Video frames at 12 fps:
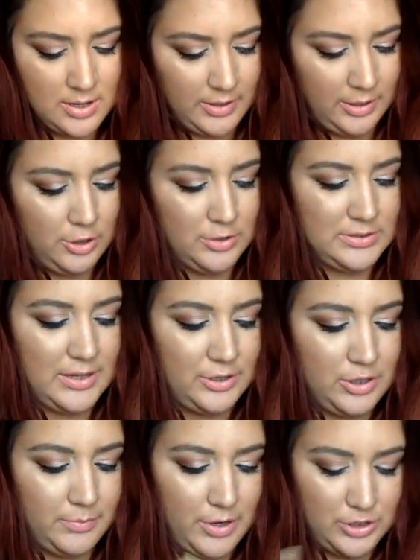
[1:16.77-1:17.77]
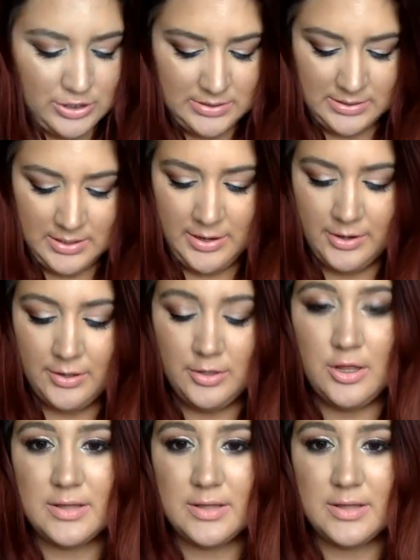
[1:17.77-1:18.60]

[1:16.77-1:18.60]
like you slide your brushes in here, and then